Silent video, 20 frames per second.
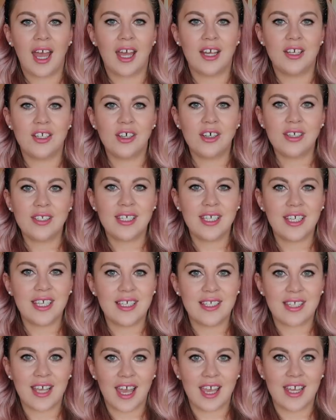And Darcy
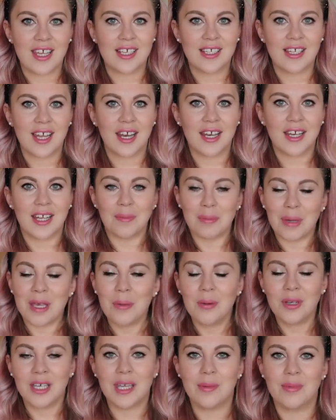is eight, and
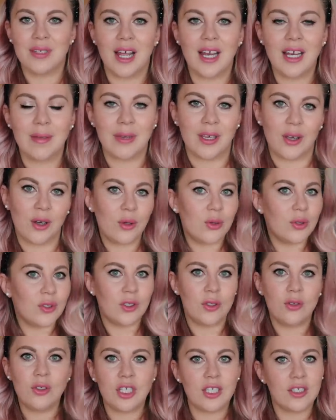people keep telling me, oh,
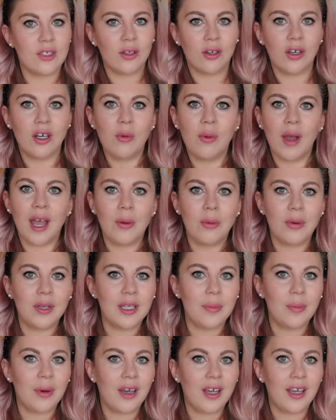soon she's not going to wear
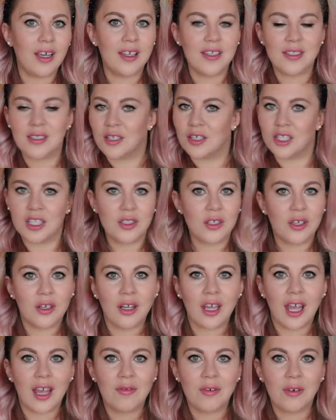what you buy her, so she's
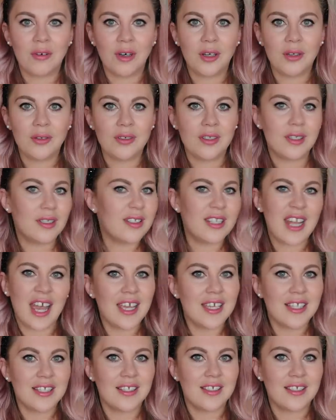going to have her own
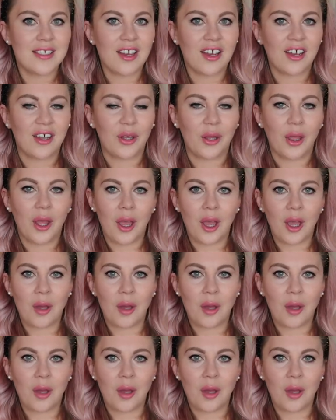taste and style,